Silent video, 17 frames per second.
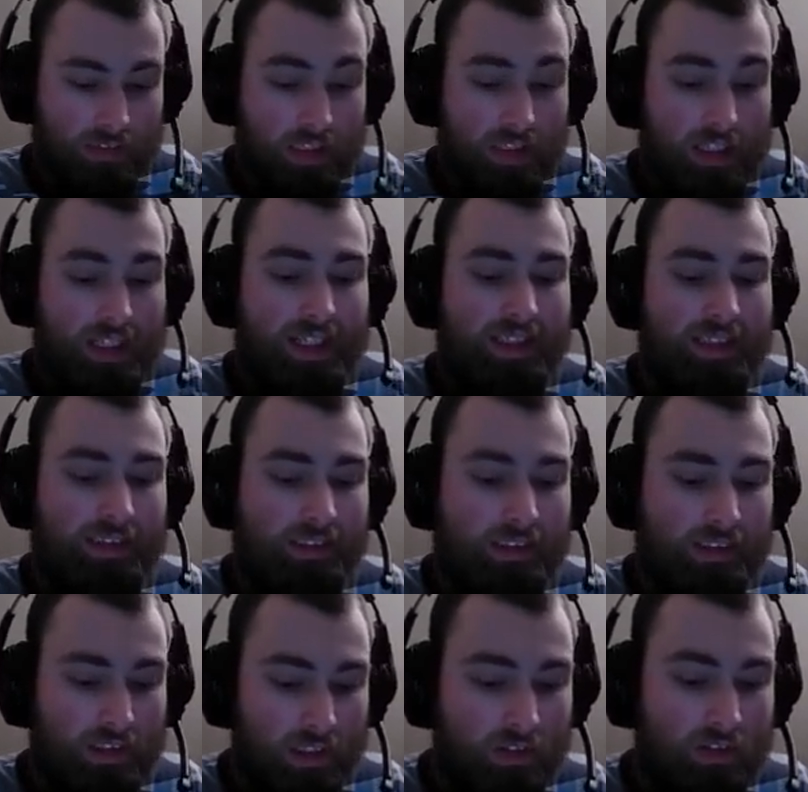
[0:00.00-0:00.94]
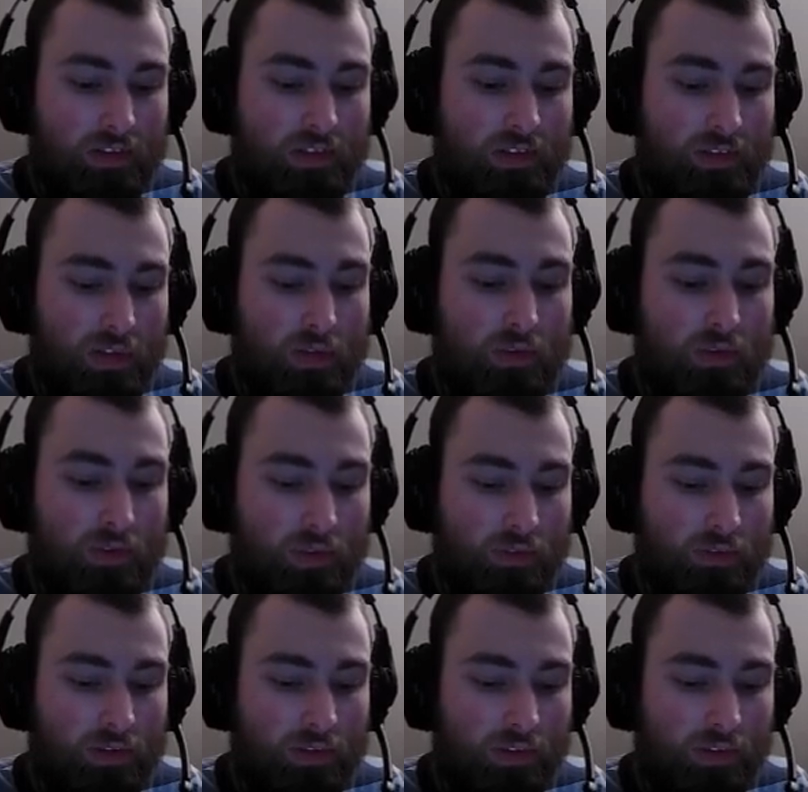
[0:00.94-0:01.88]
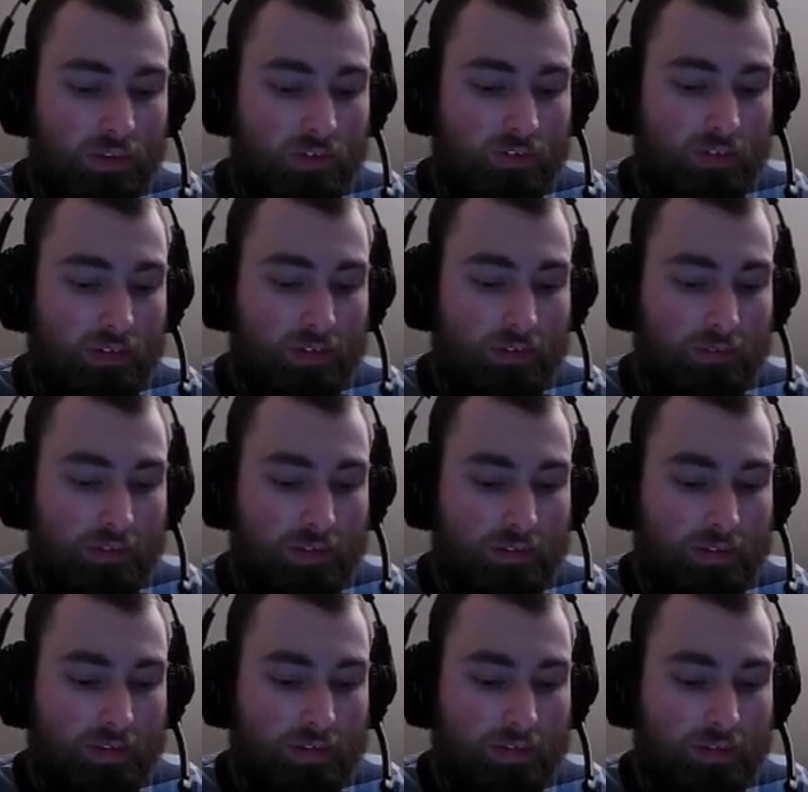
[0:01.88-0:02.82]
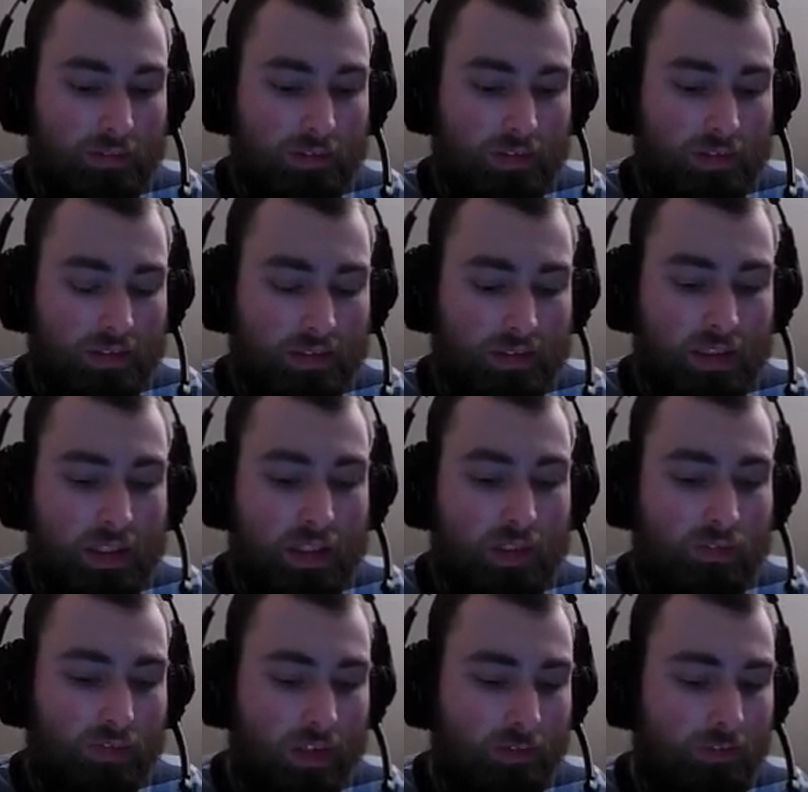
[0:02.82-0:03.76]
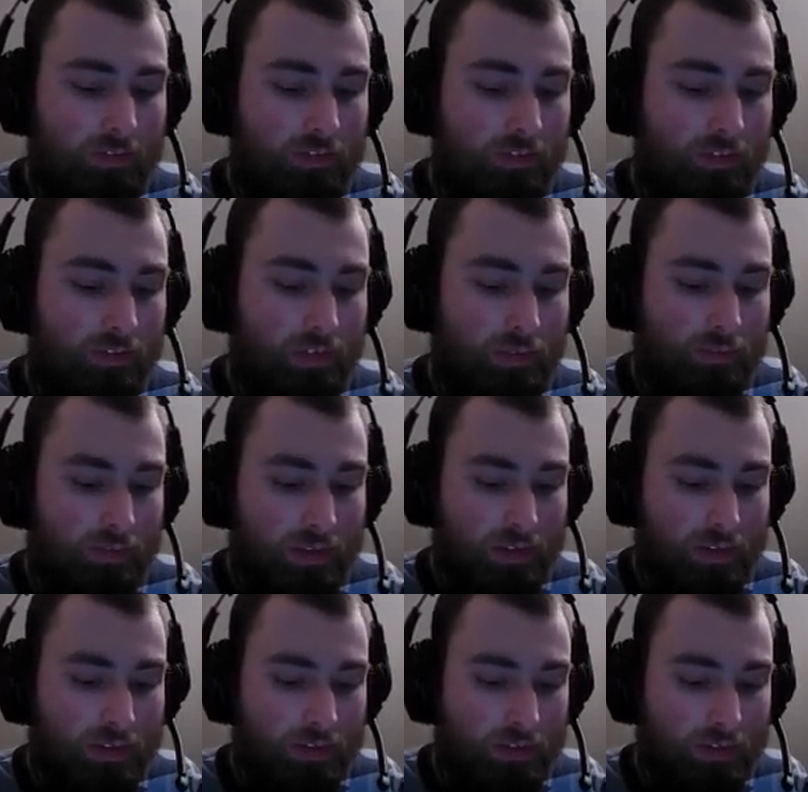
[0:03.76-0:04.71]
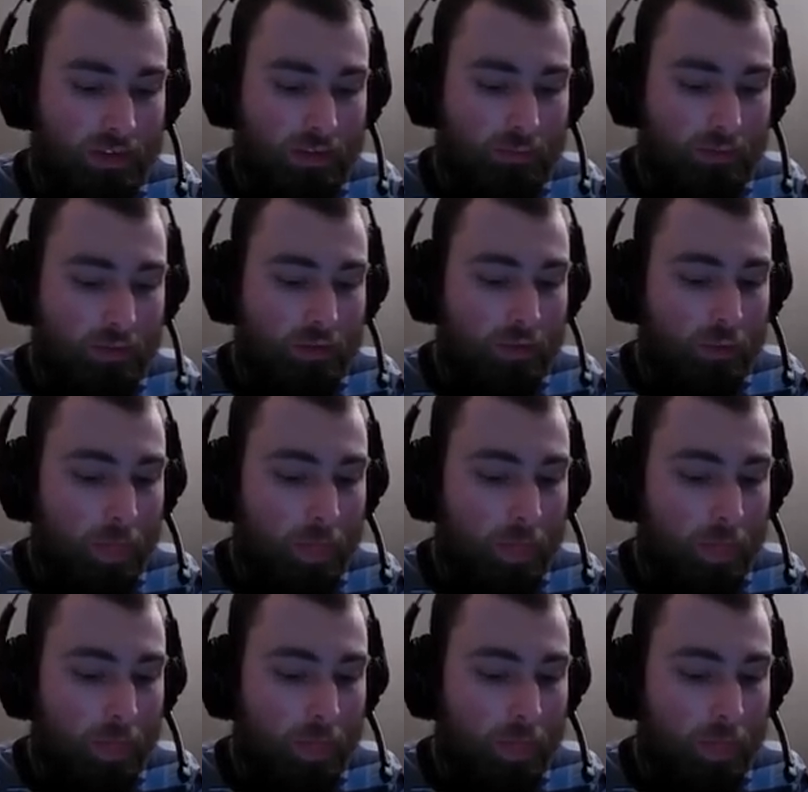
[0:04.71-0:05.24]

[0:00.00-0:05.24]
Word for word: a solid go home show from WWE right before Elimination Chamber.